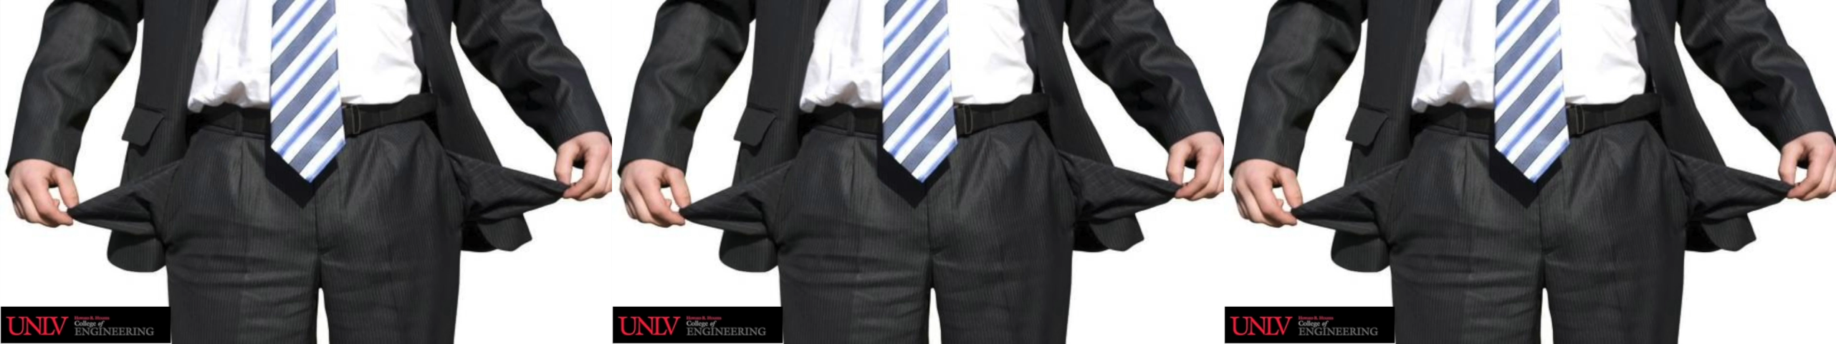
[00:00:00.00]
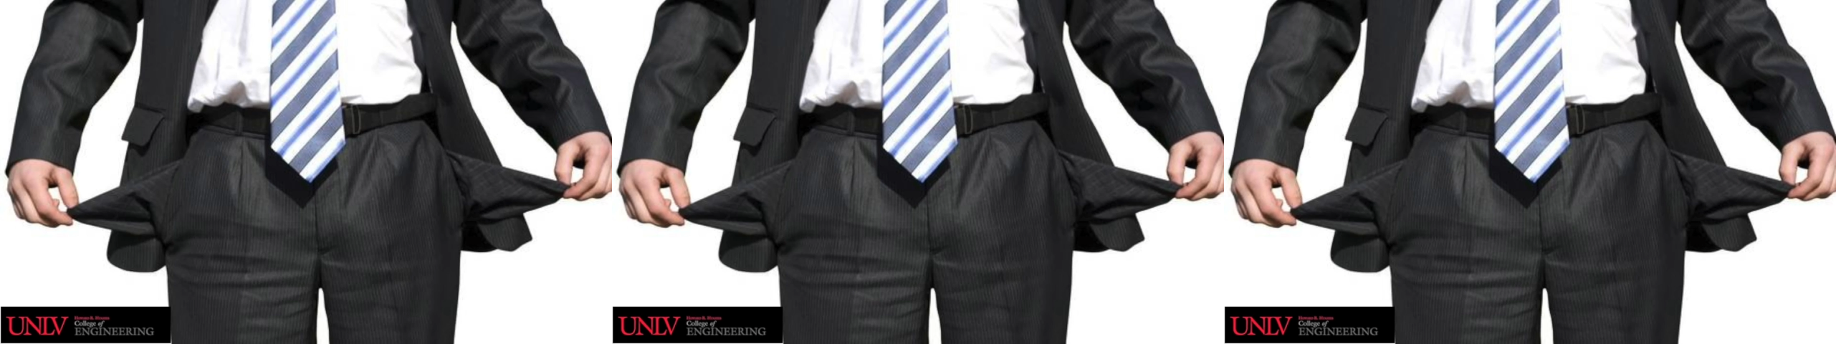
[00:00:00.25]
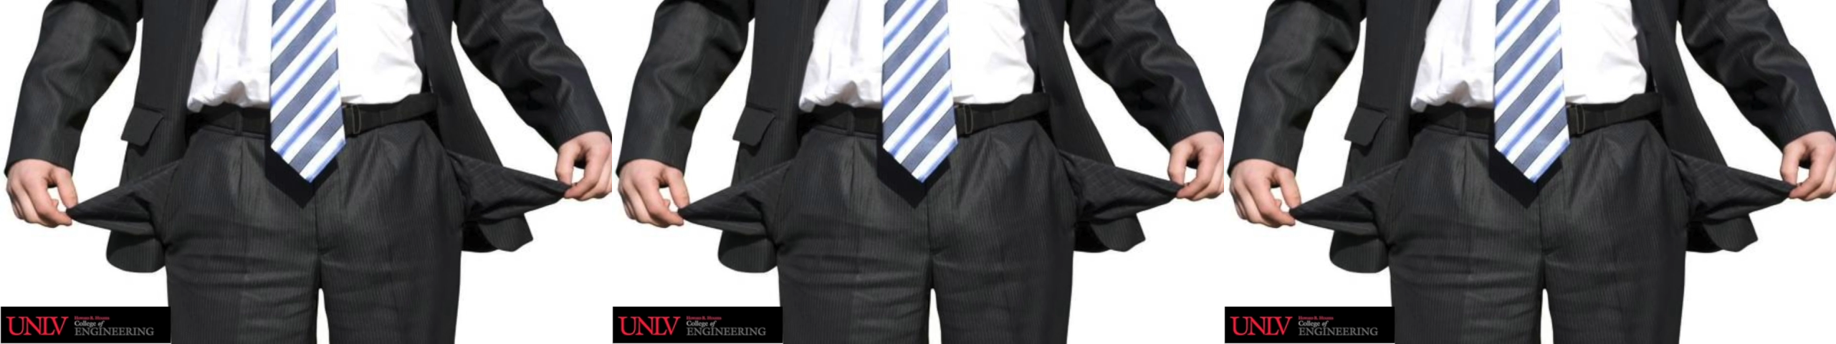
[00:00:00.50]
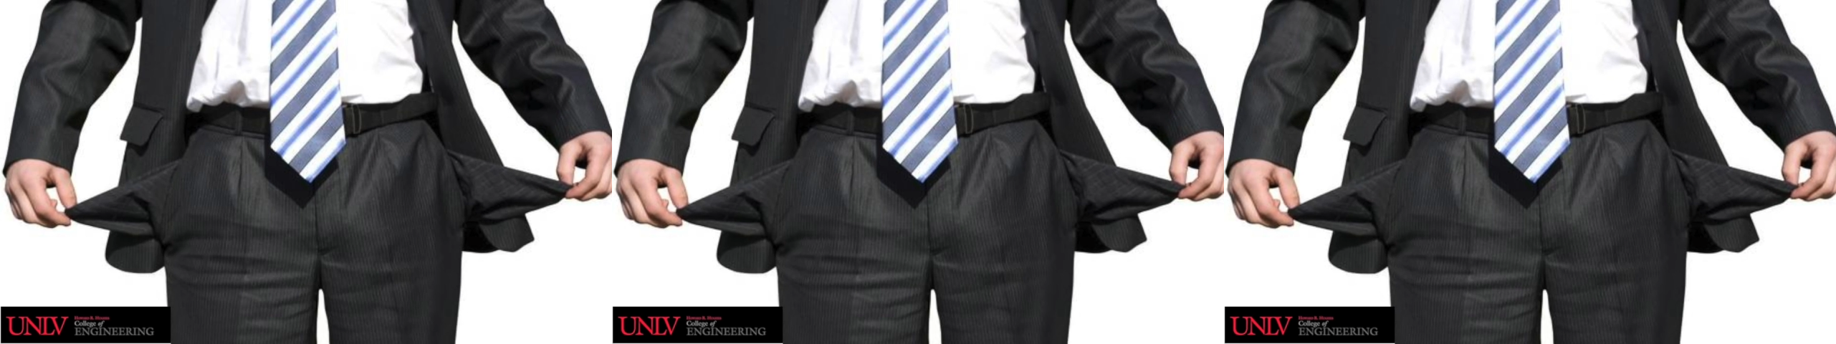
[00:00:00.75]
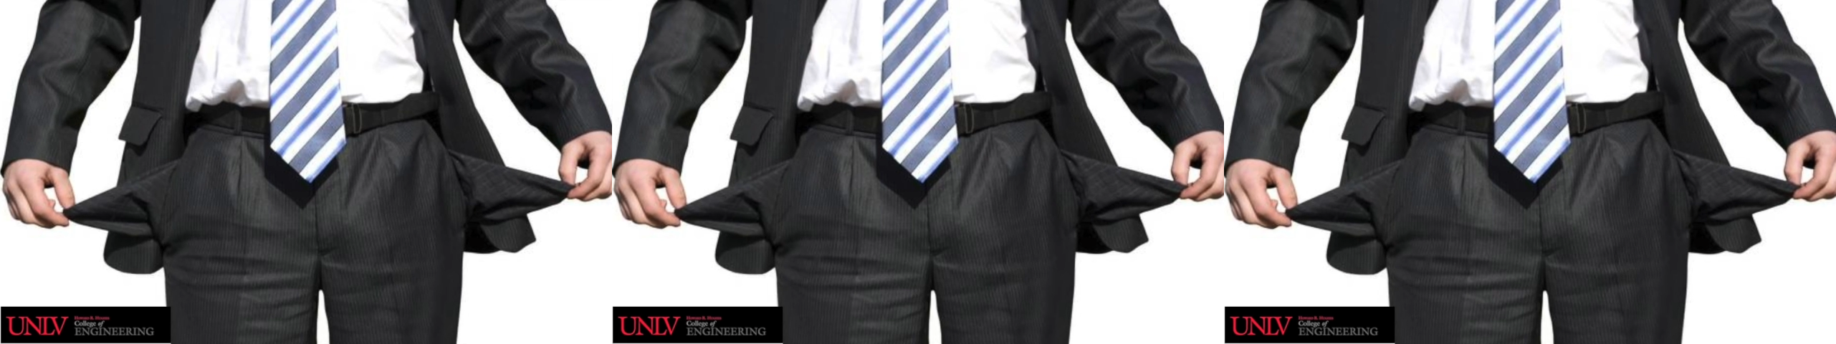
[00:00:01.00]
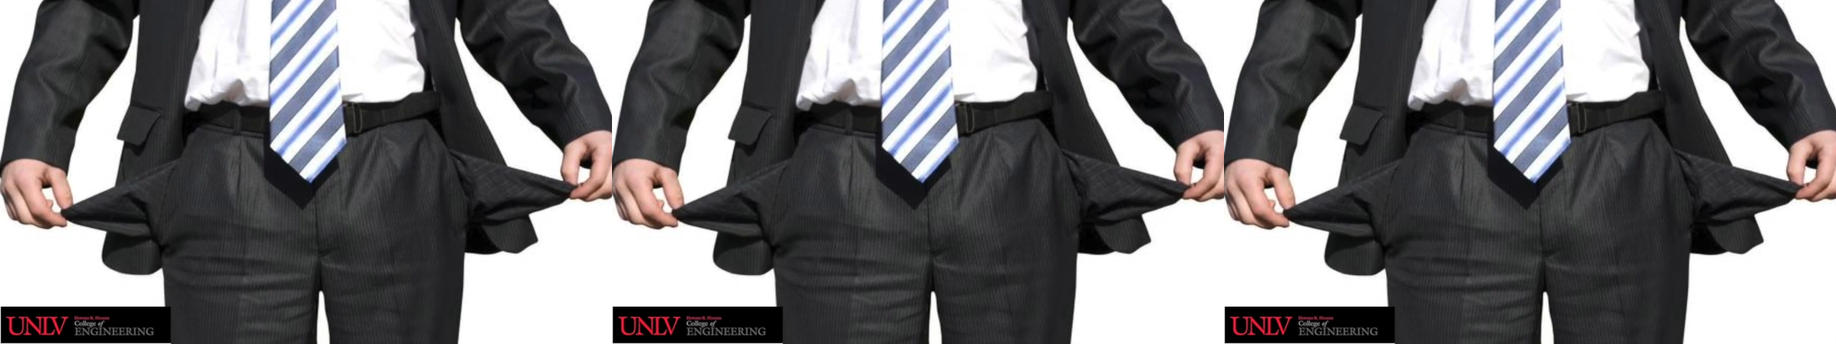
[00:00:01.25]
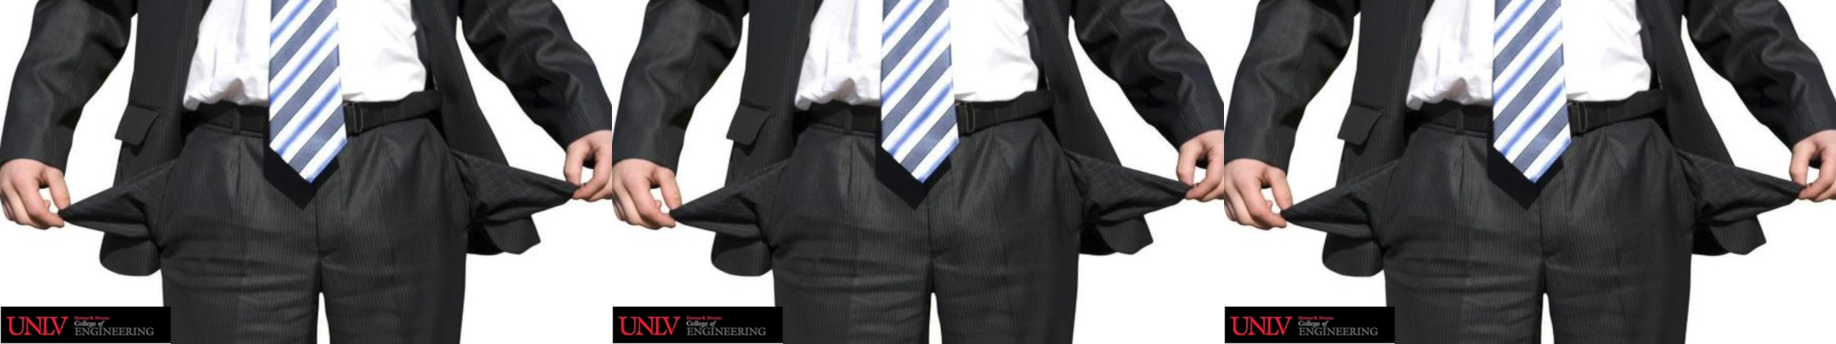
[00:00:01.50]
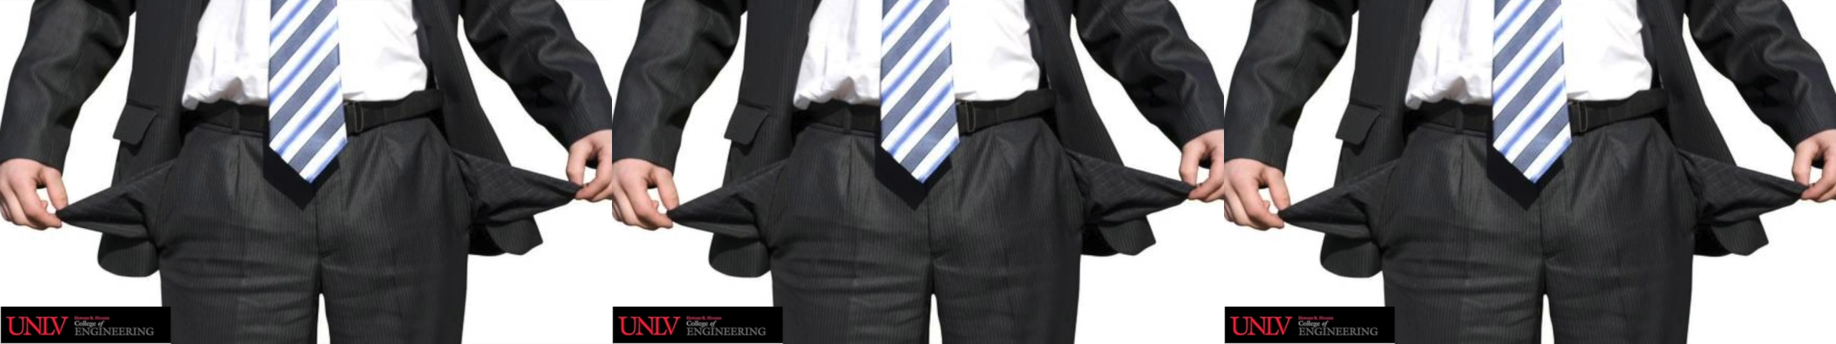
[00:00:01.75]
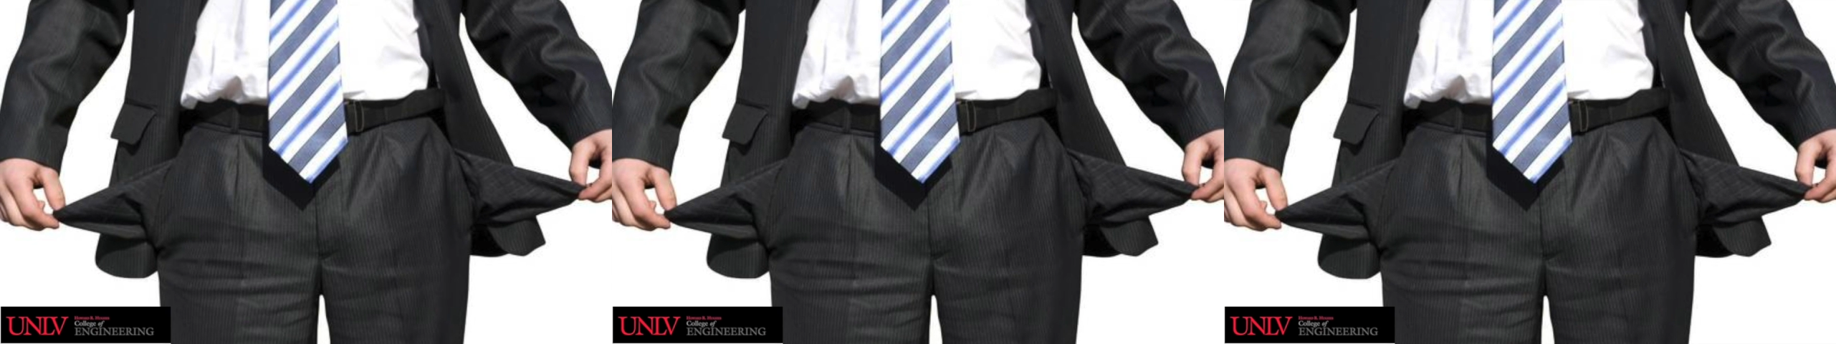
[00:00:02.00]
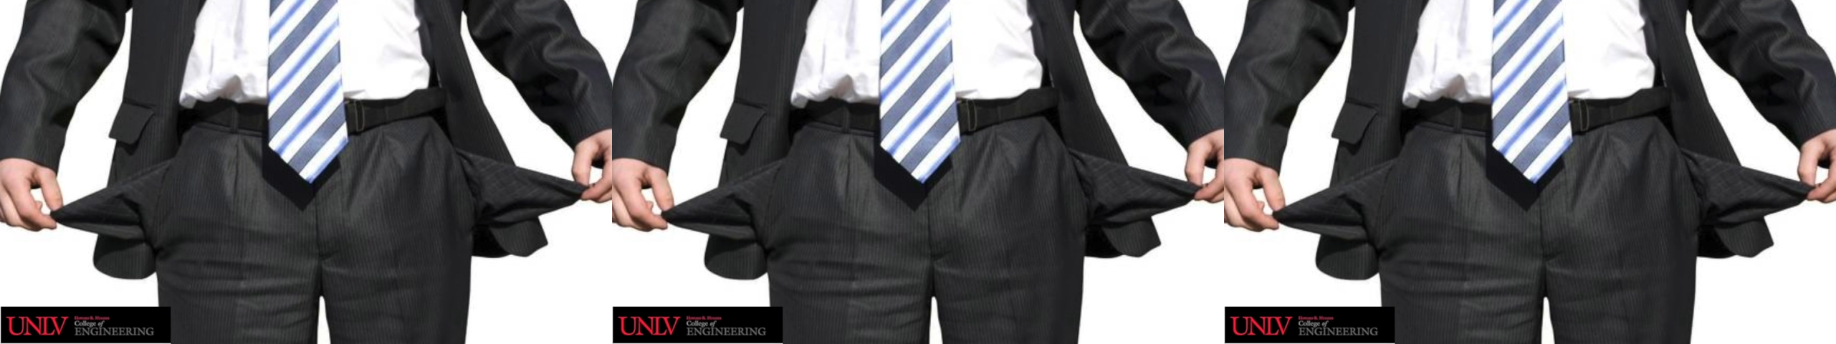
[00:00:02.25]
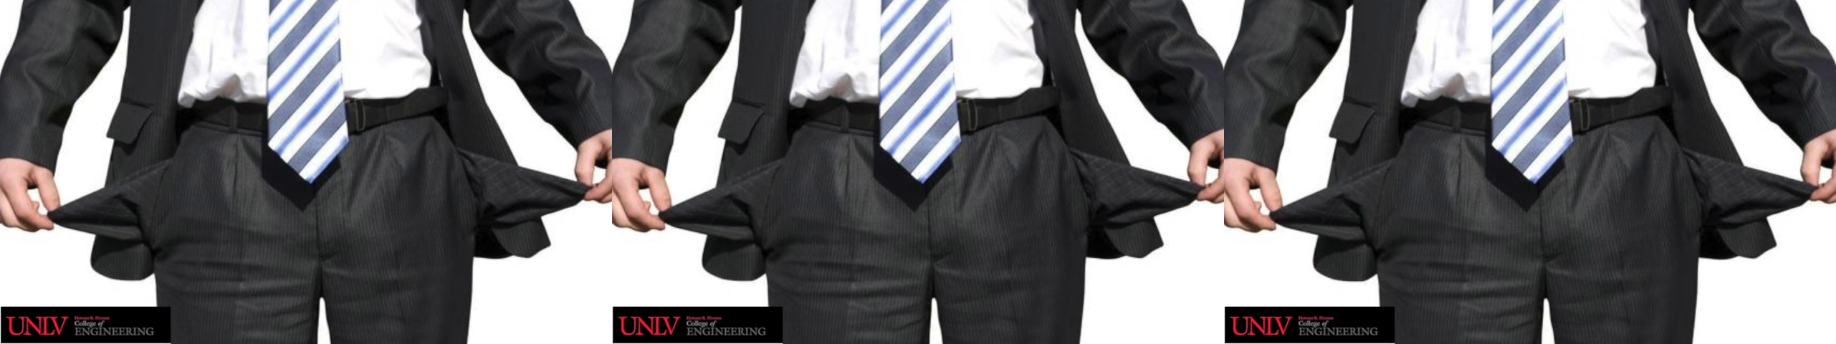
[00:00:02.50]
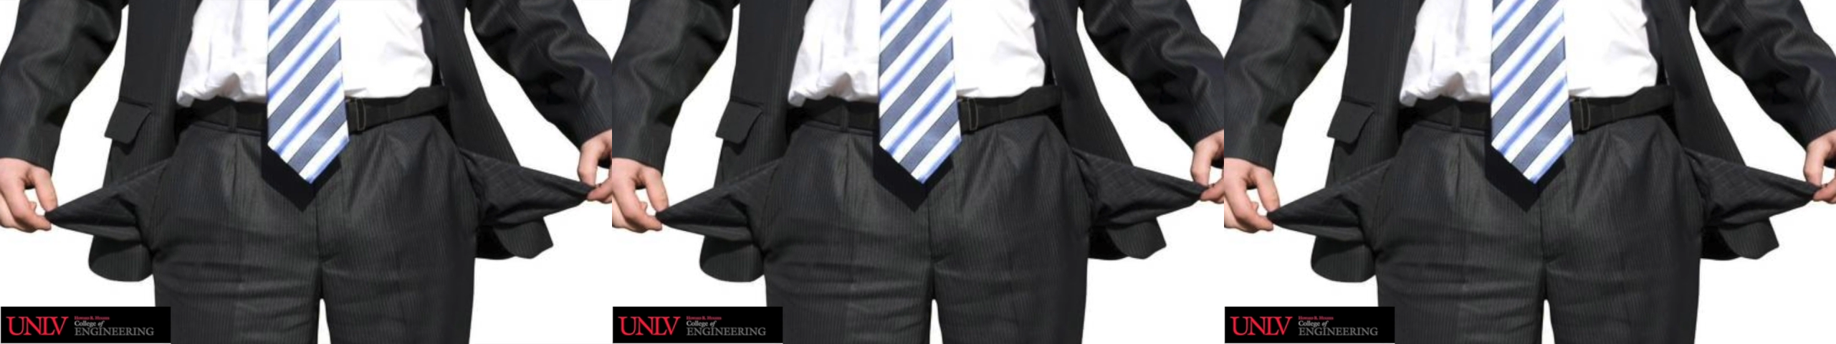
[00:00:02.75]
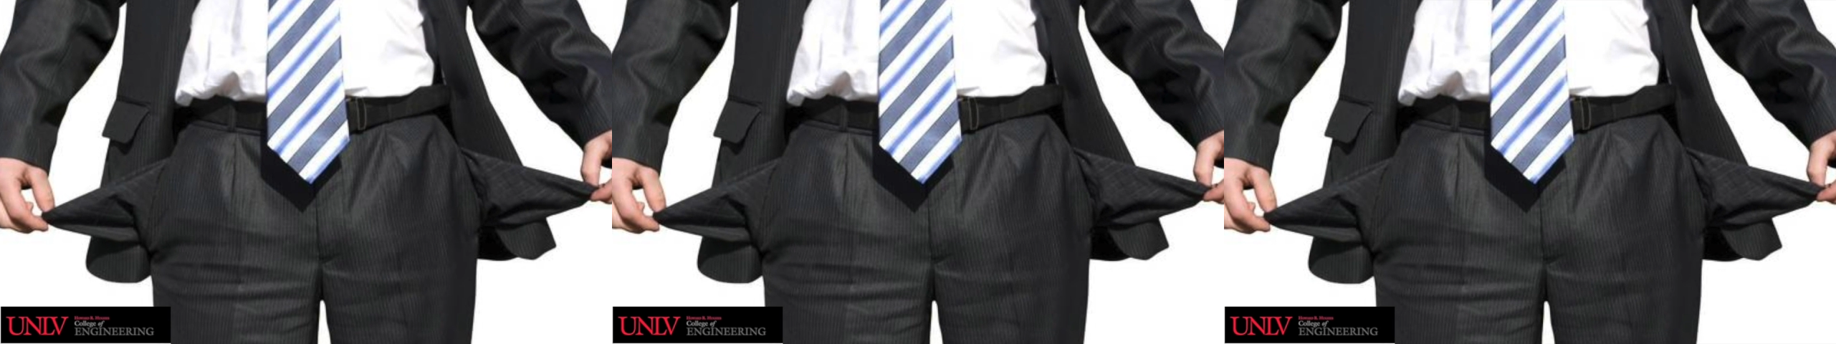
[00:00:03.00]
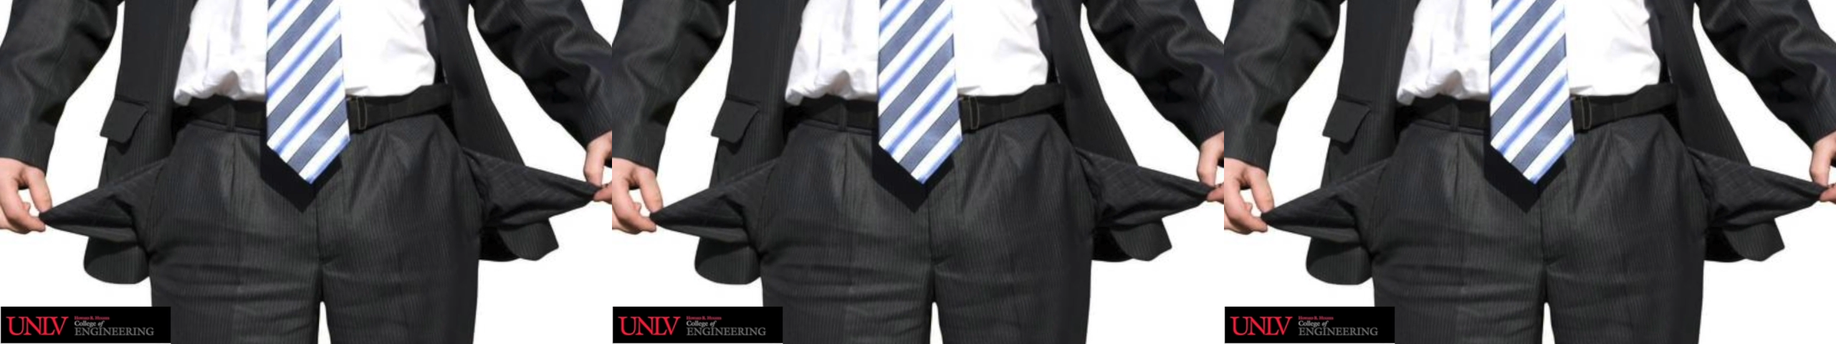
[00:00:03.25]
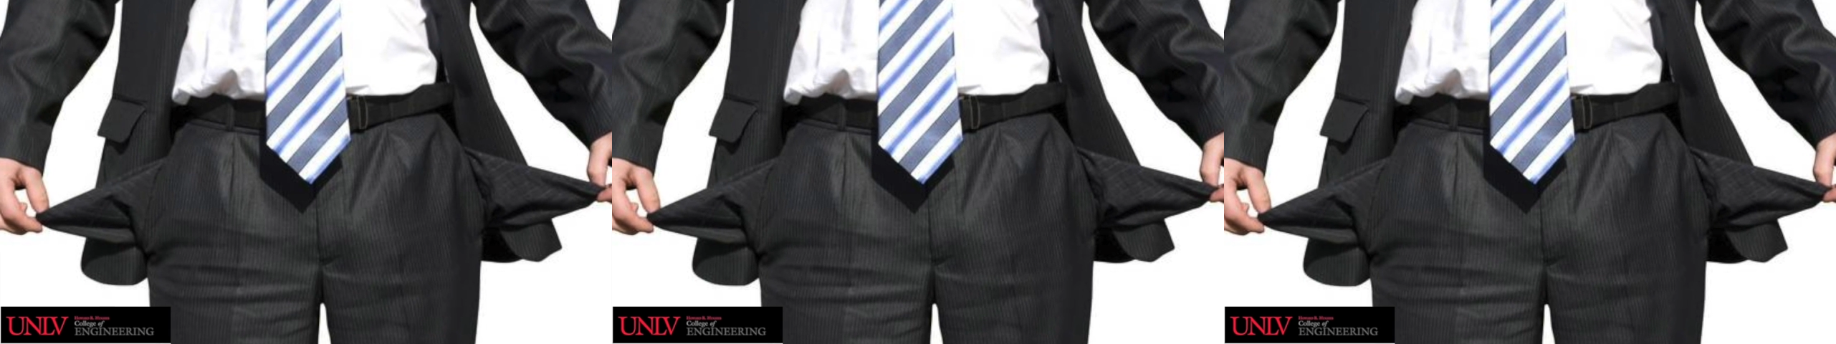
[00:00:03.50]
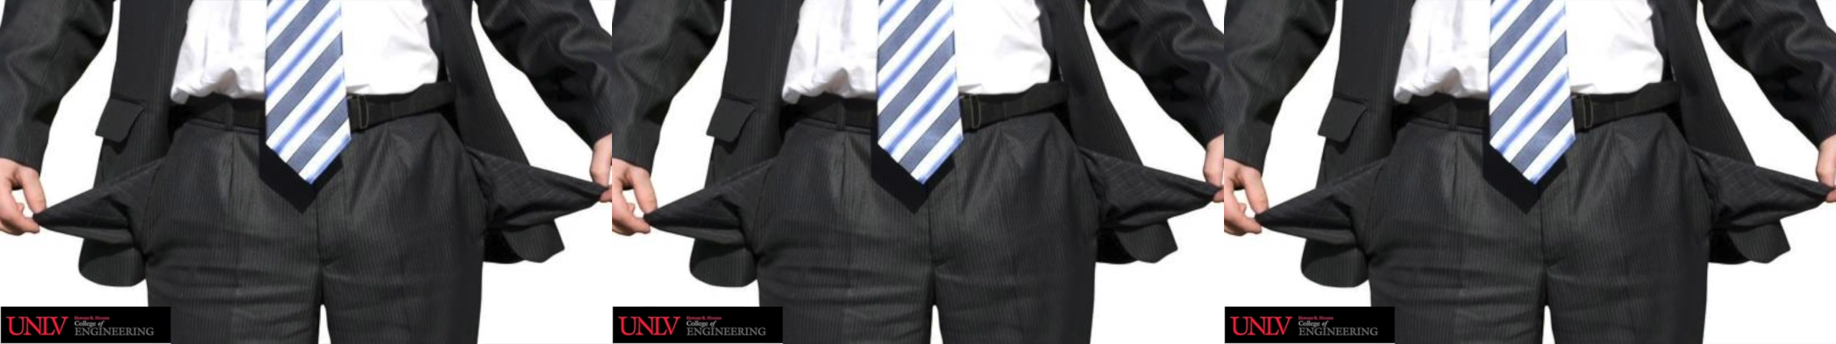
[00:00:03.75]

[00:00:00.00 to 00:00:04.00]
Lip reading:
No face is visible, so there are no lips to read.